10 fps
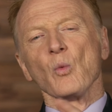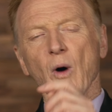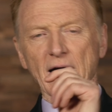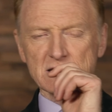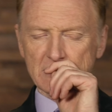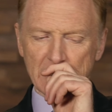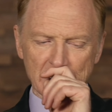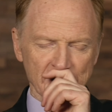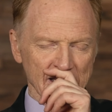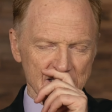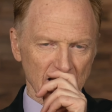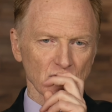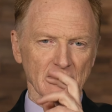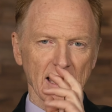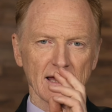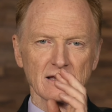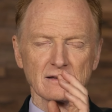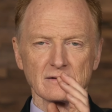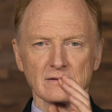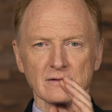Why is it that you think it's
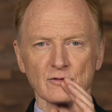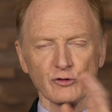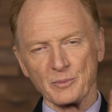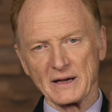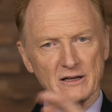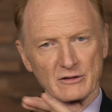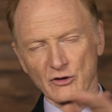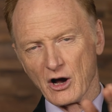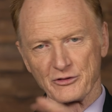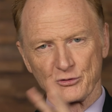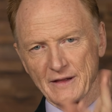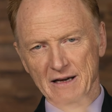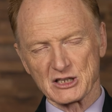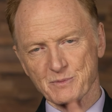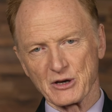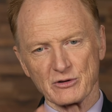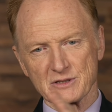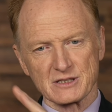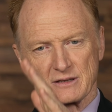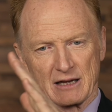okay for Peter to have gone through that
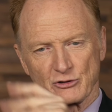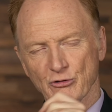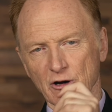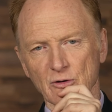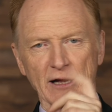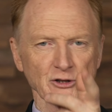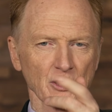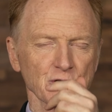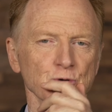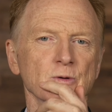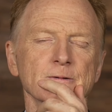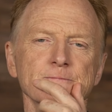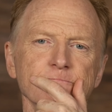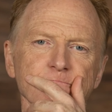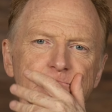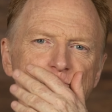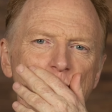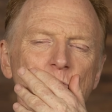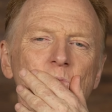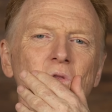experience and grow and not you?
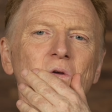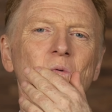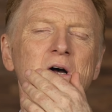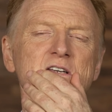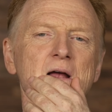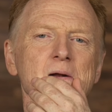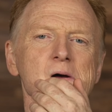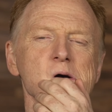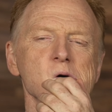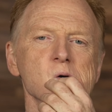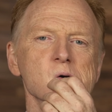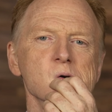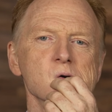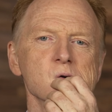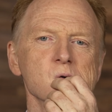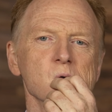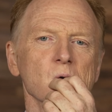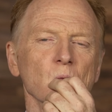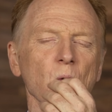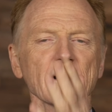Why is that?
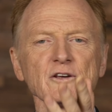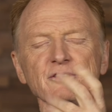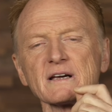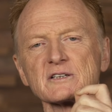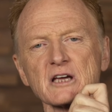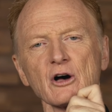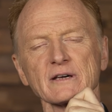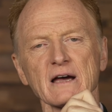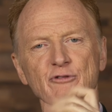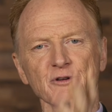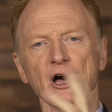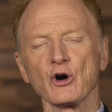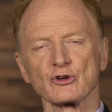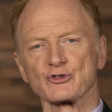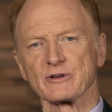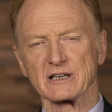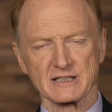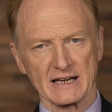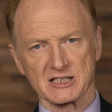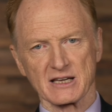Why do you think it's okay for an oak tree to
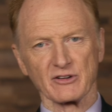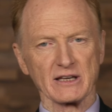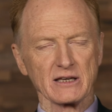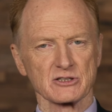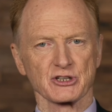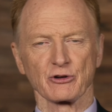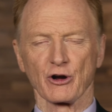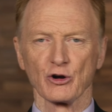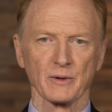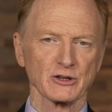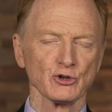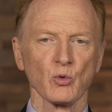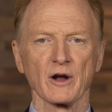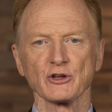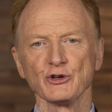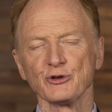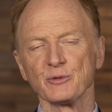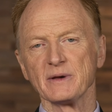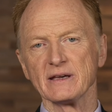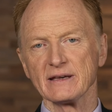take 70 years to grow, but you want you
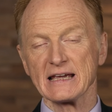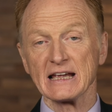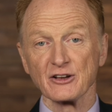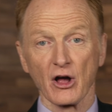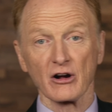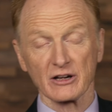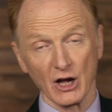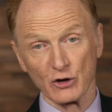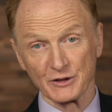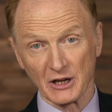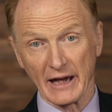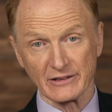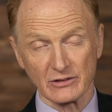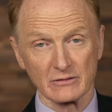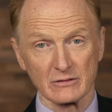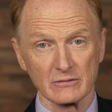to be Enoch overnight?